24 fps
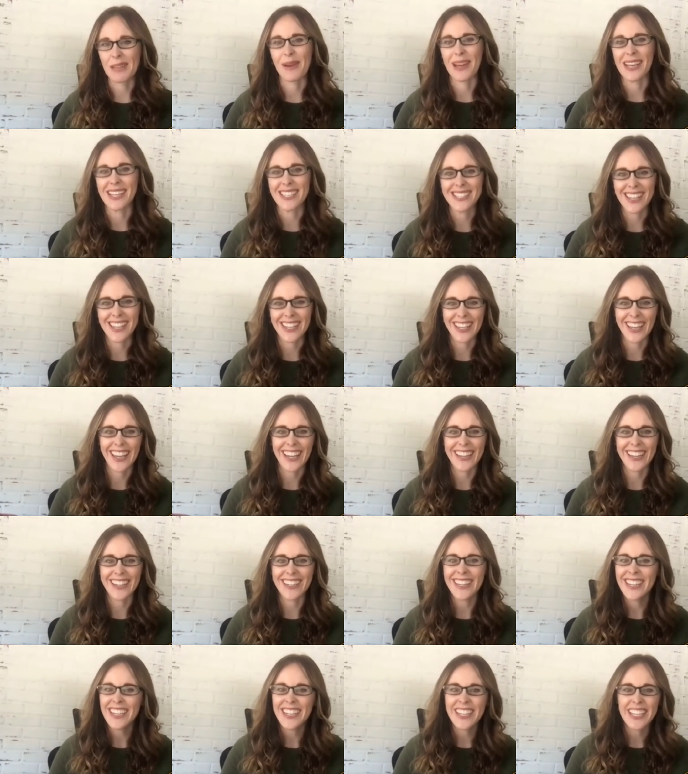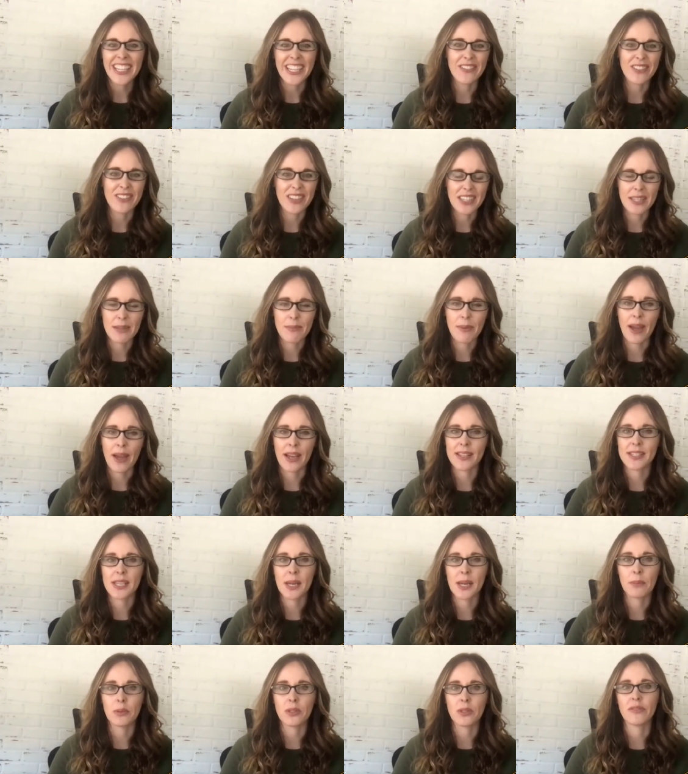in the past decade, even in the
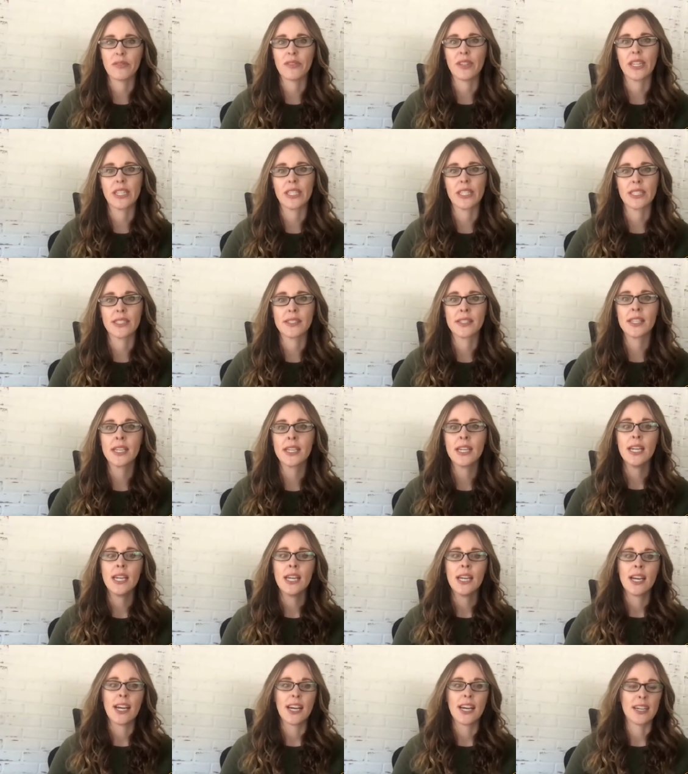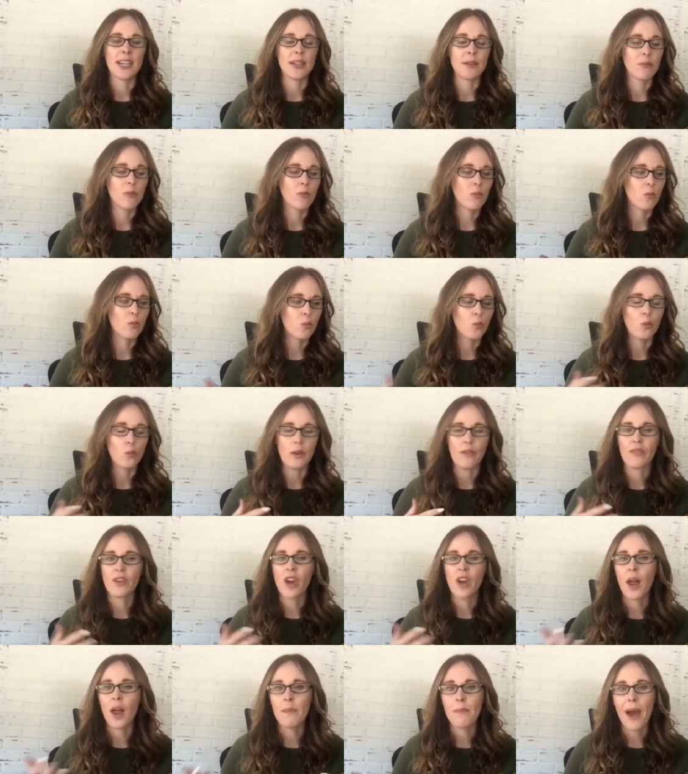past couple of years. Mm um,
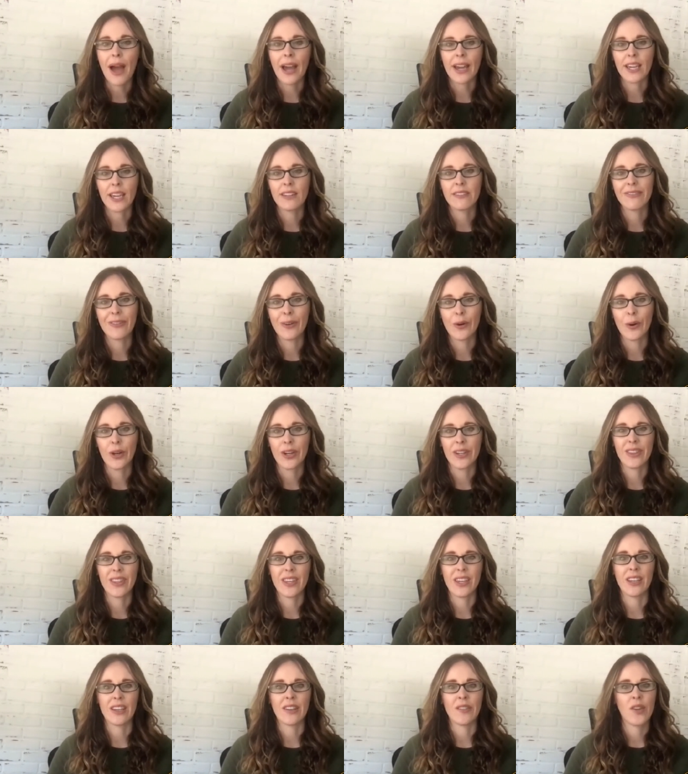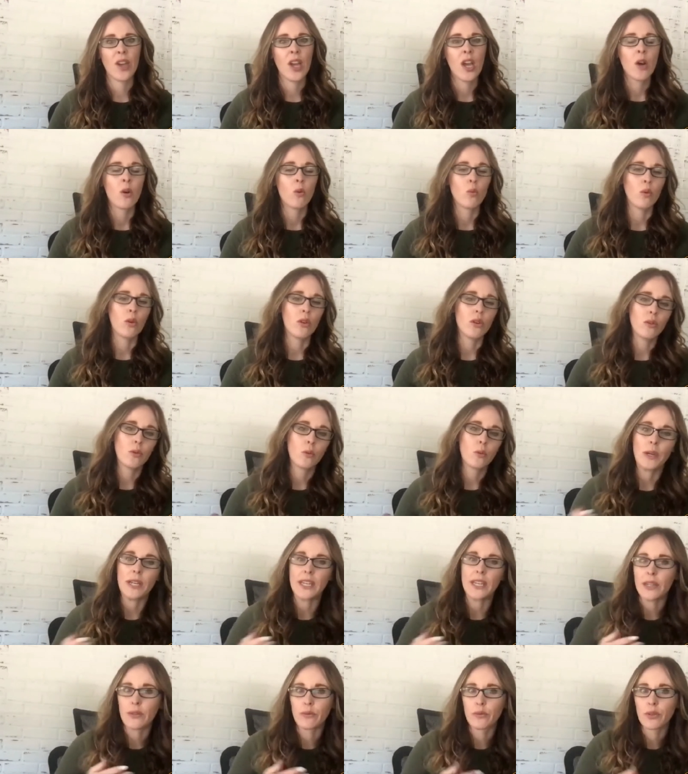we've gone back and forth of well
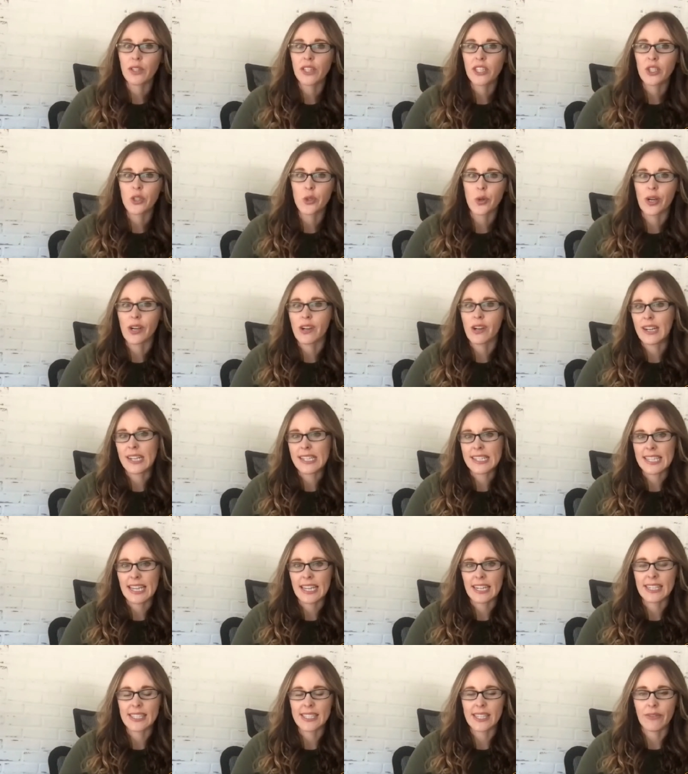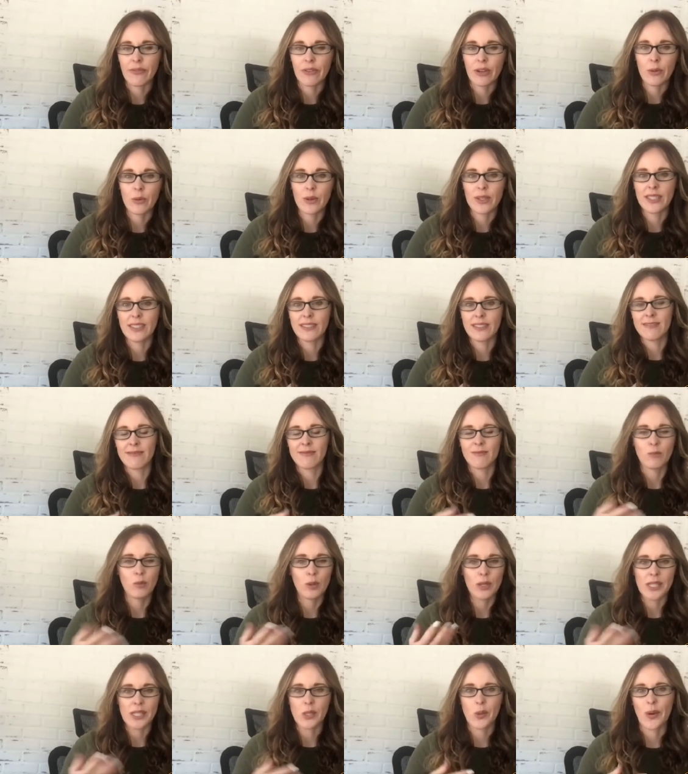we need really short content because everyone
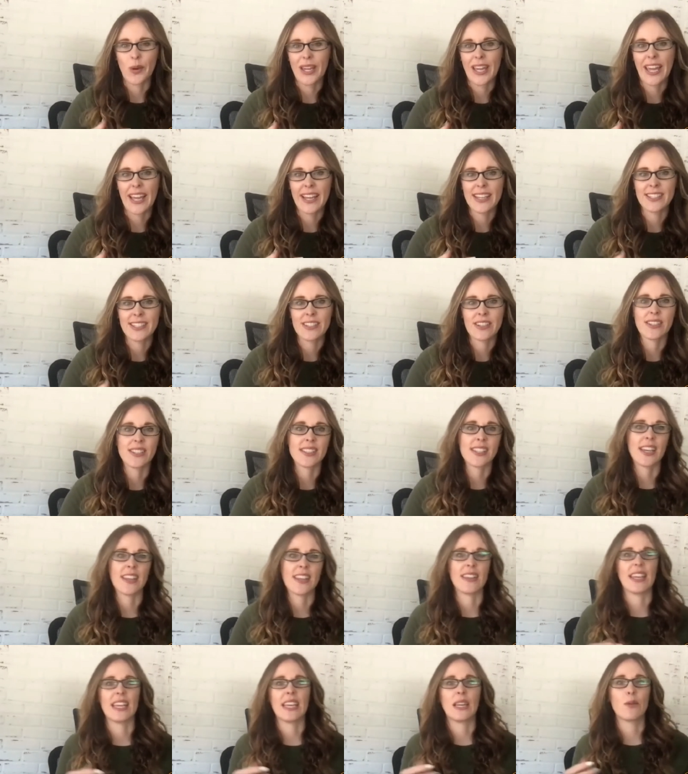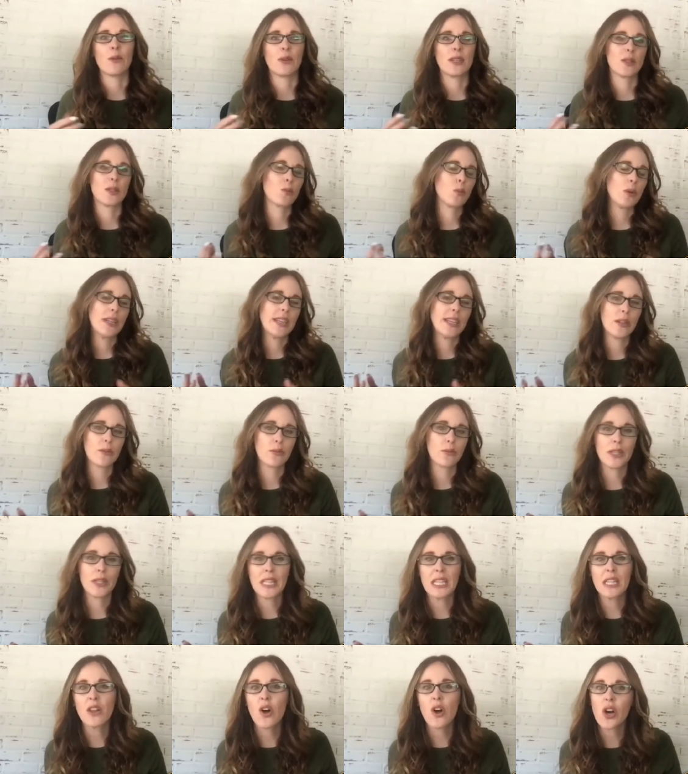wants quick answers and then it was we need
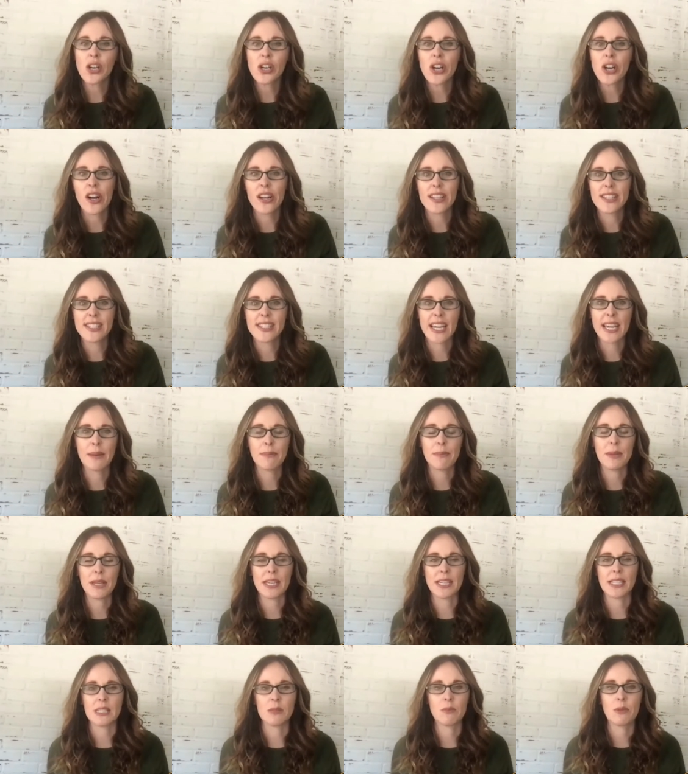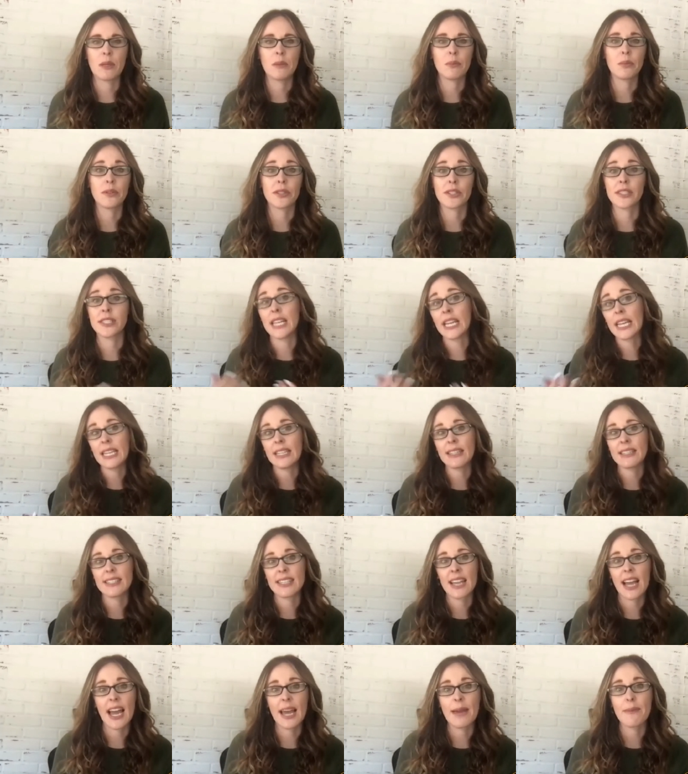really long content because people are taking
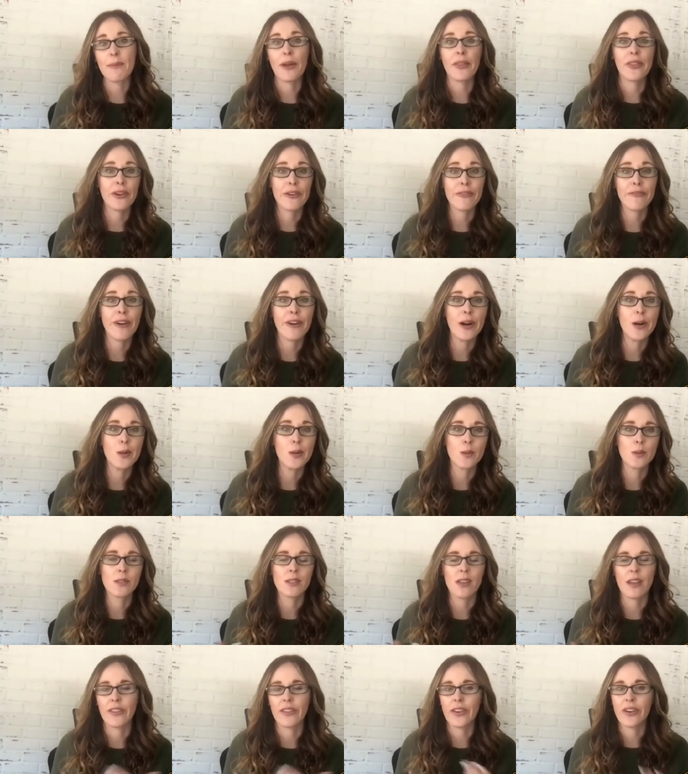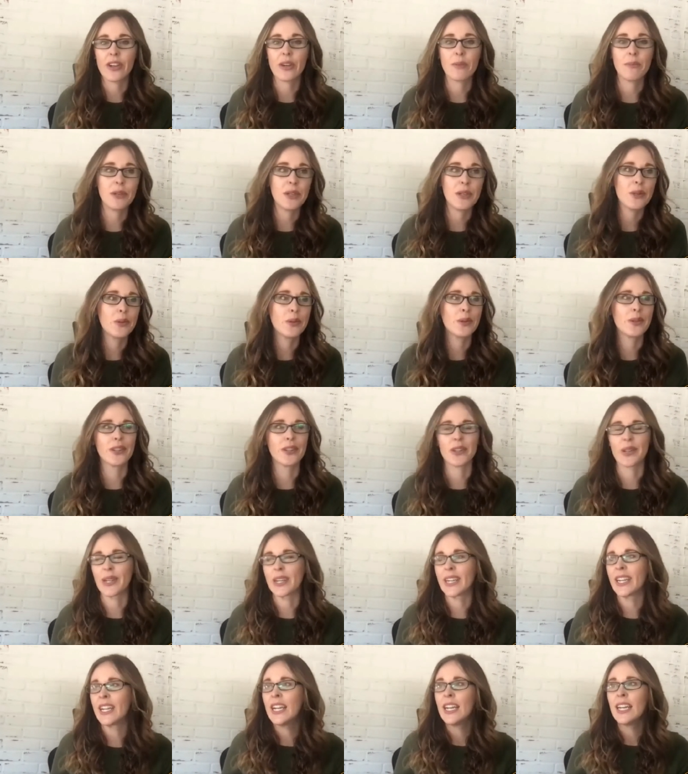the time on their phones on their commute
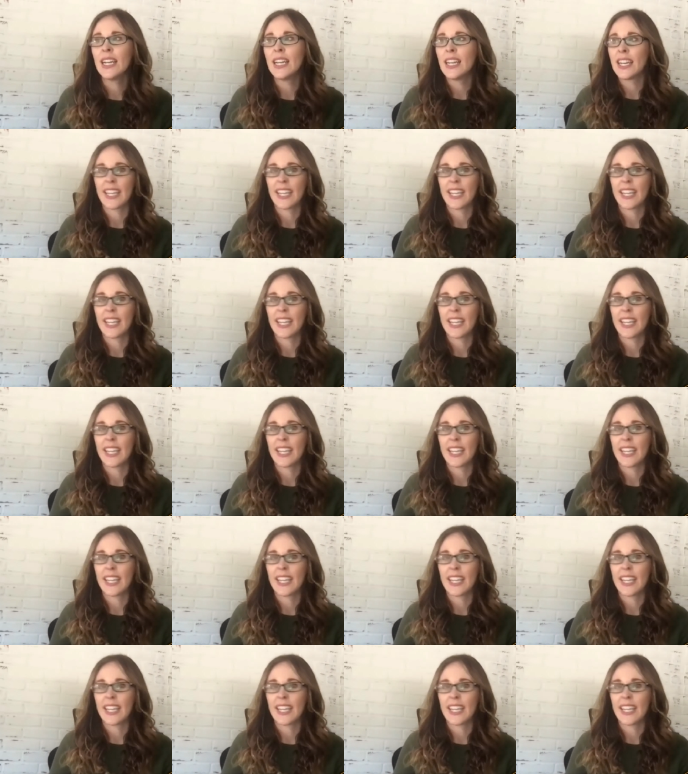or